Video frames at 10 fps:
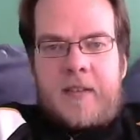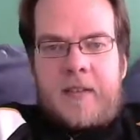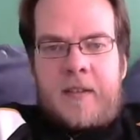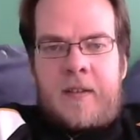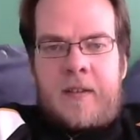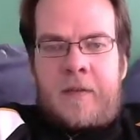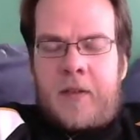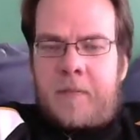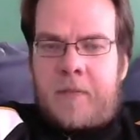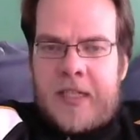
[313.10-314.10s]
for the
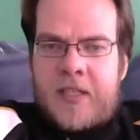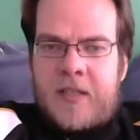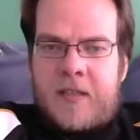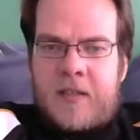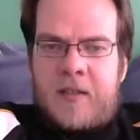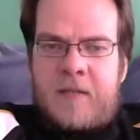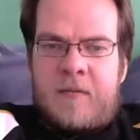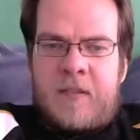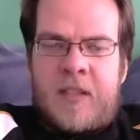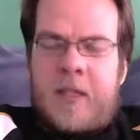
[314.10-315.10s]
past
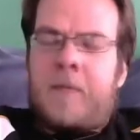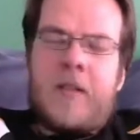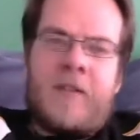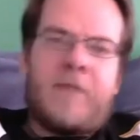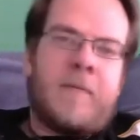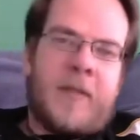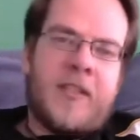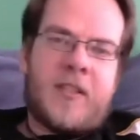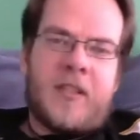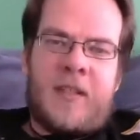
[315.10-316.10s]
couple of
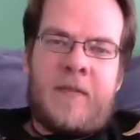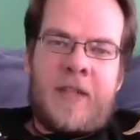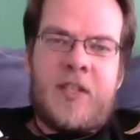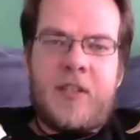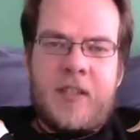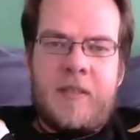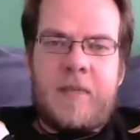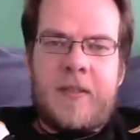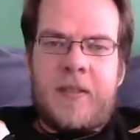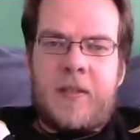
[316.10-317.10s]
months, I've actually
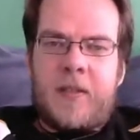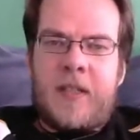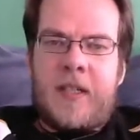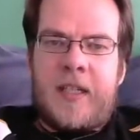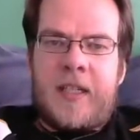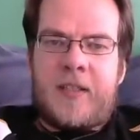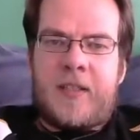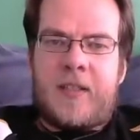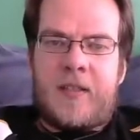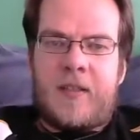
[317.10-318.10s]
been looking at
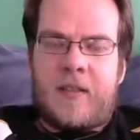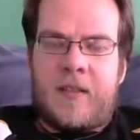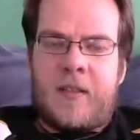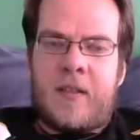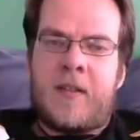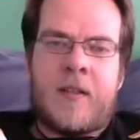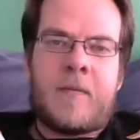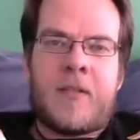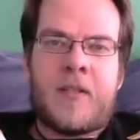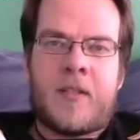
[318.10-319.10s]
the
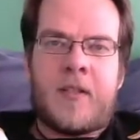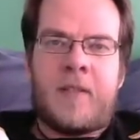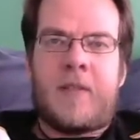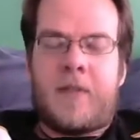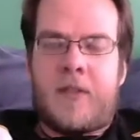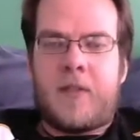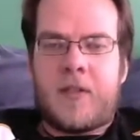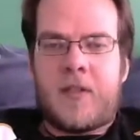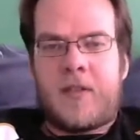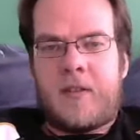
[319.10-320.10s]
numbers of the
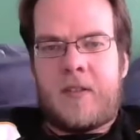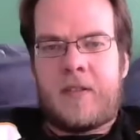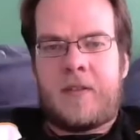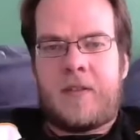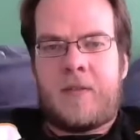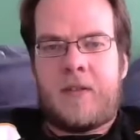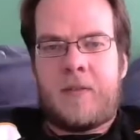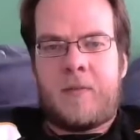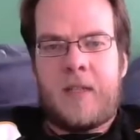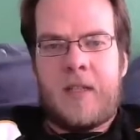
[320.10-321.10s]
views here on YouTube
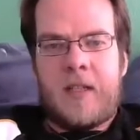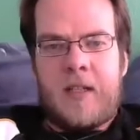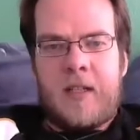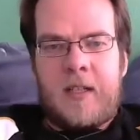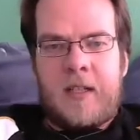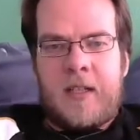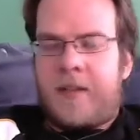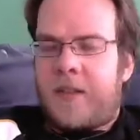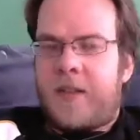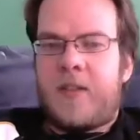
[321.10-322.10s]
and
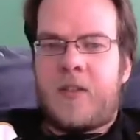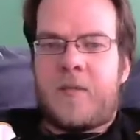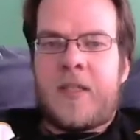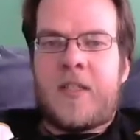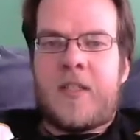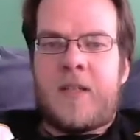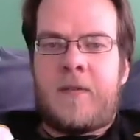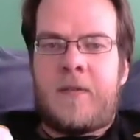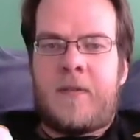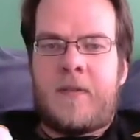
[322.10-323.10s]
thinking to
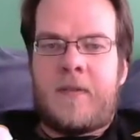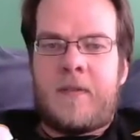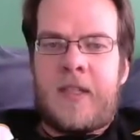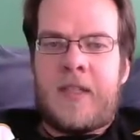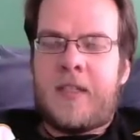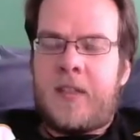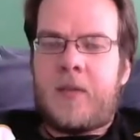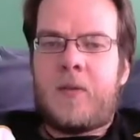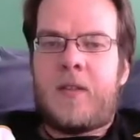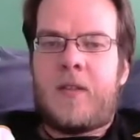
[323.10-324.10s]
myself, I know
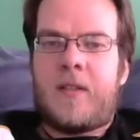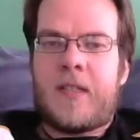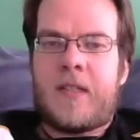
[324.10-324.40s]
that